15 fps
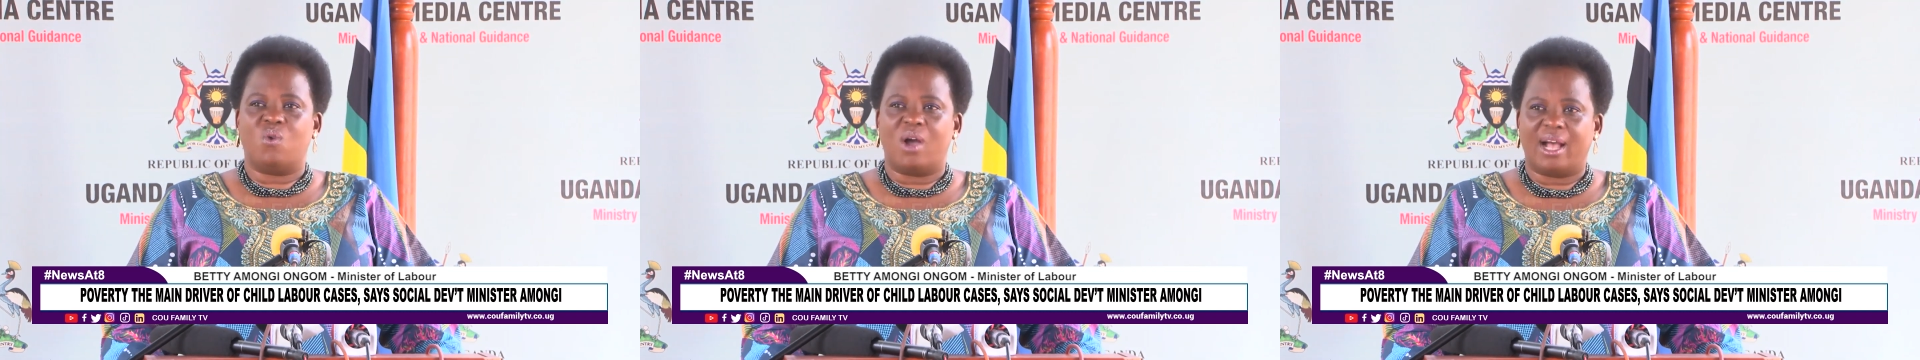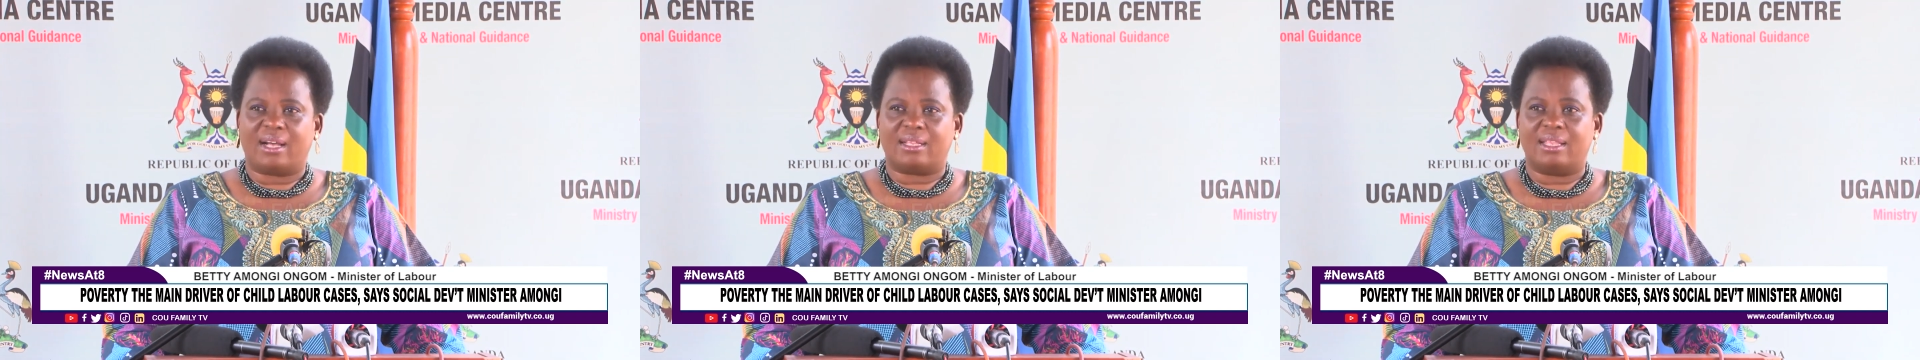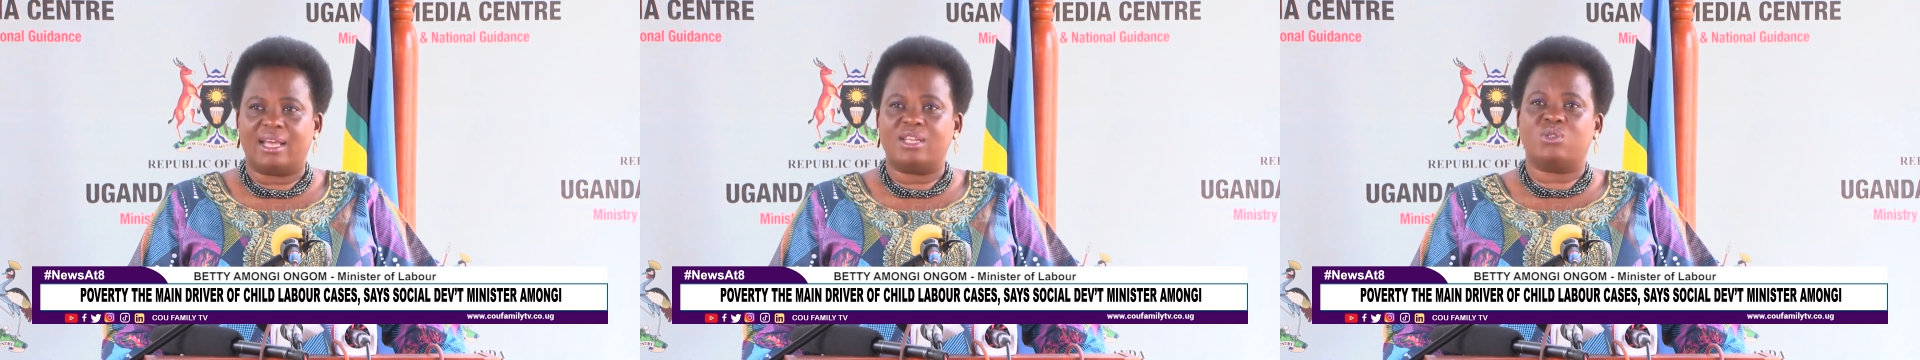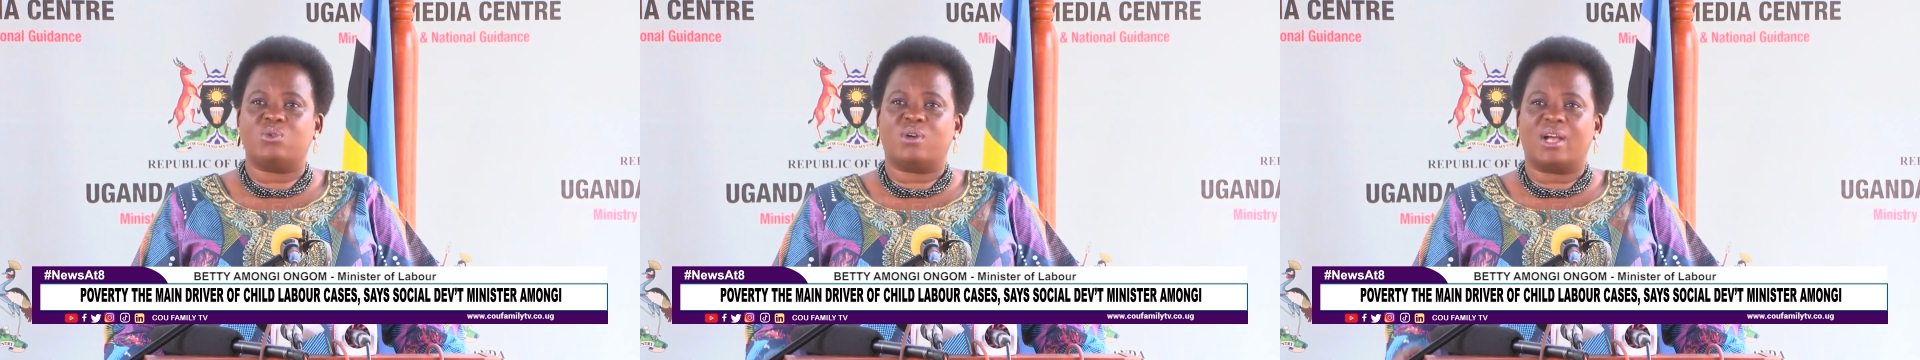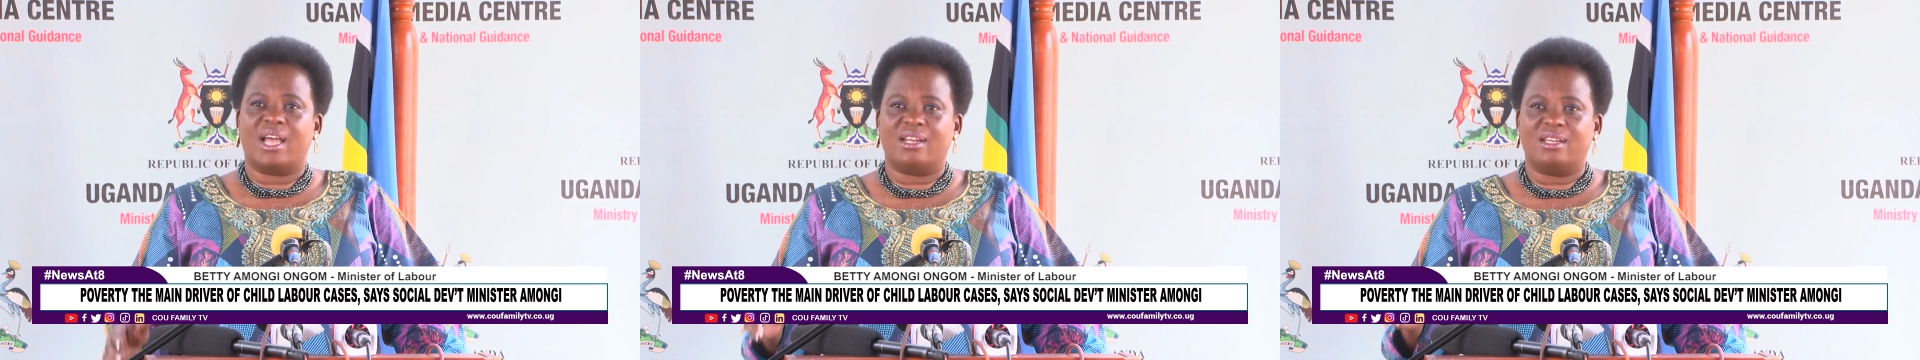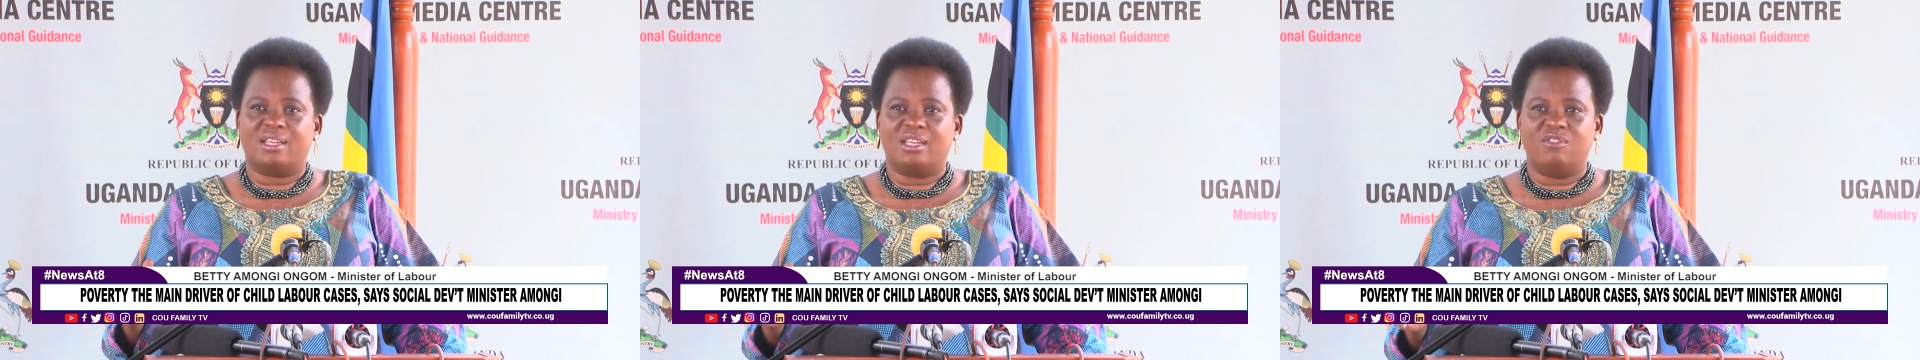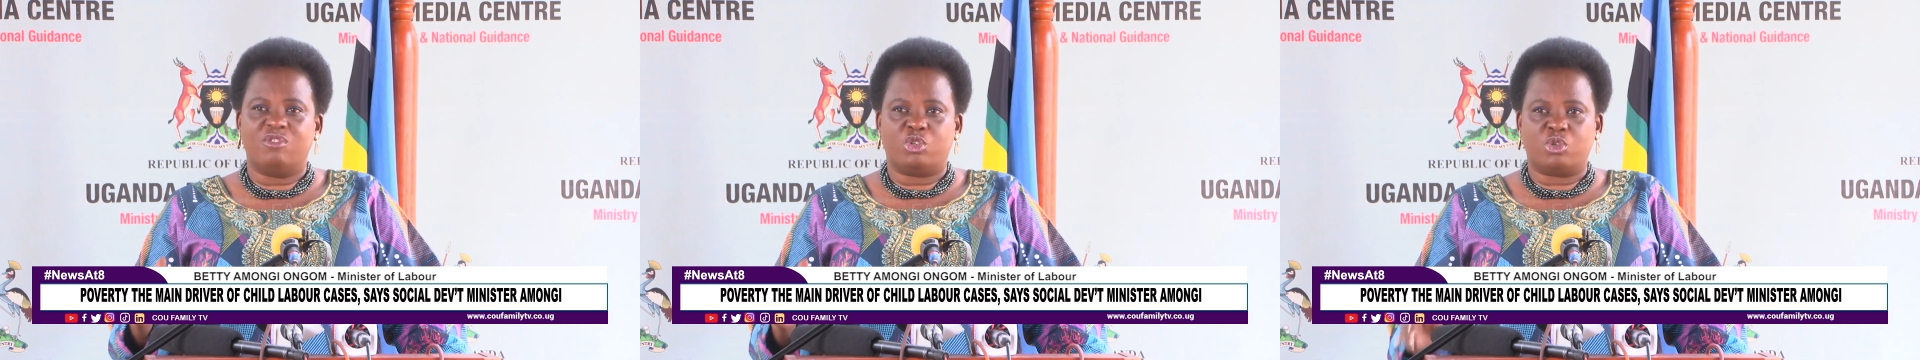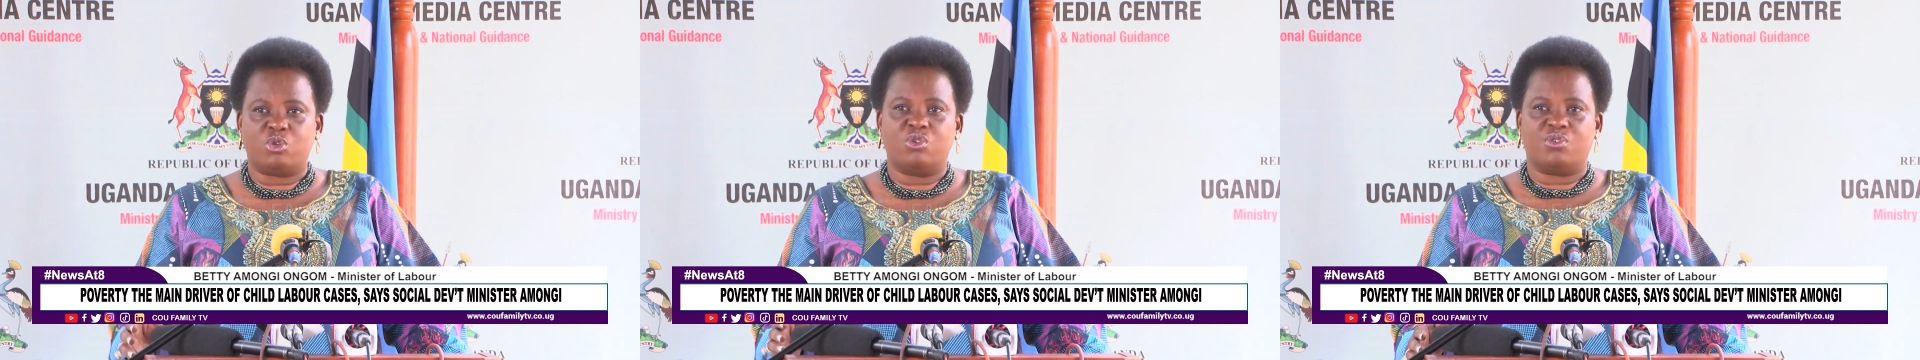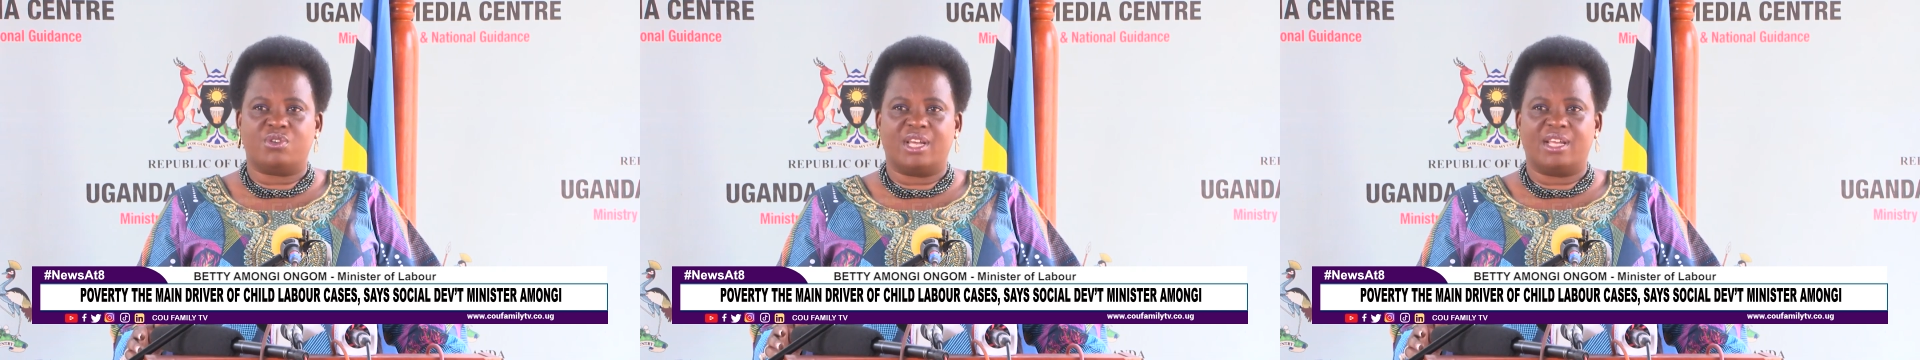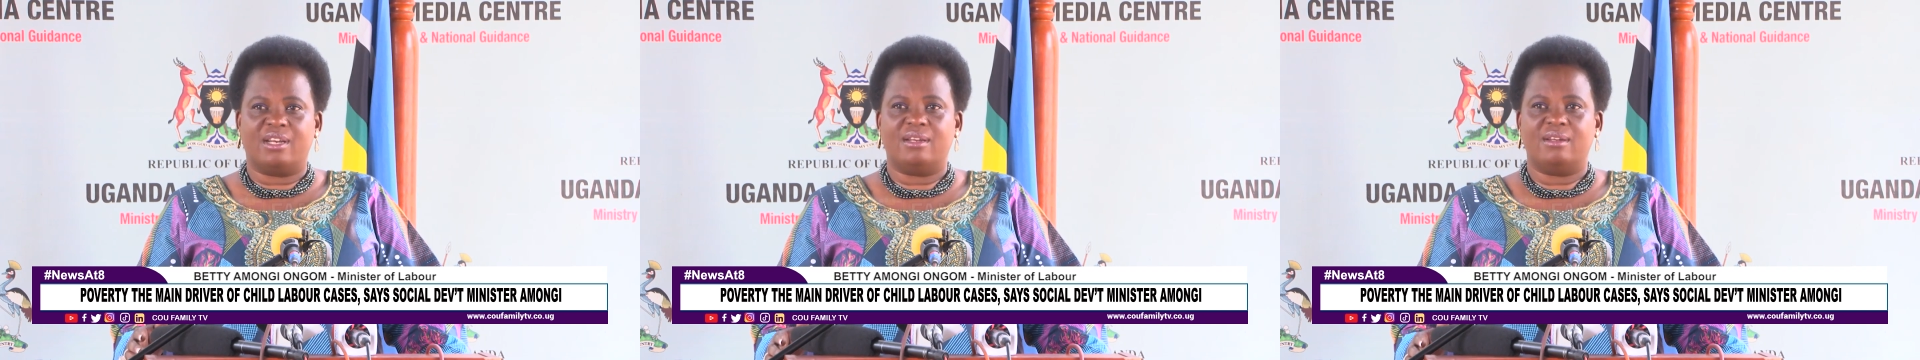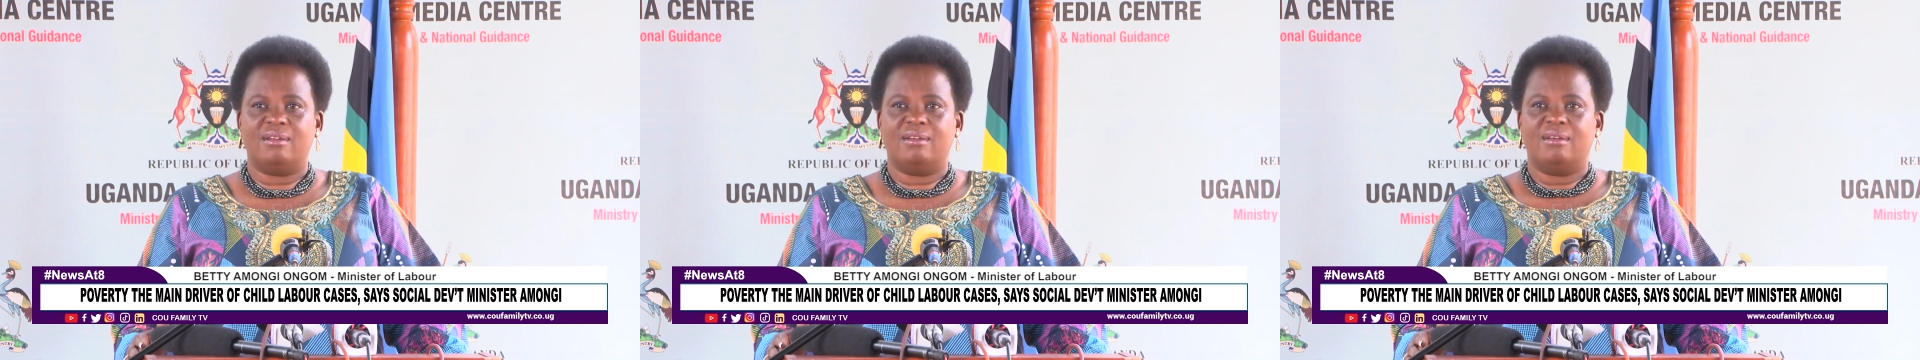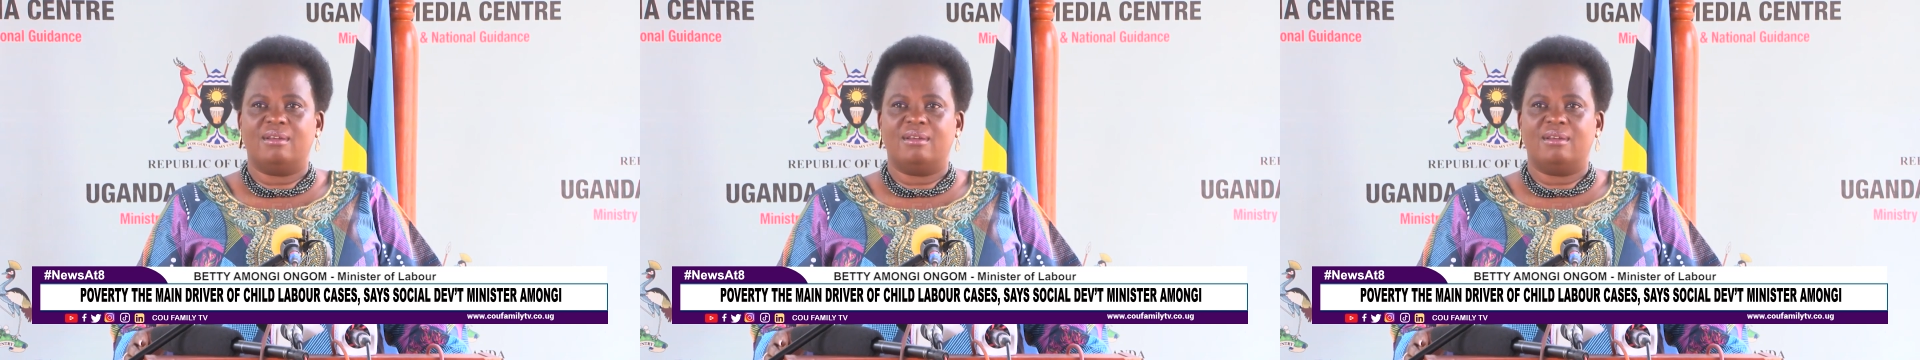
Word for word: work that you can give children,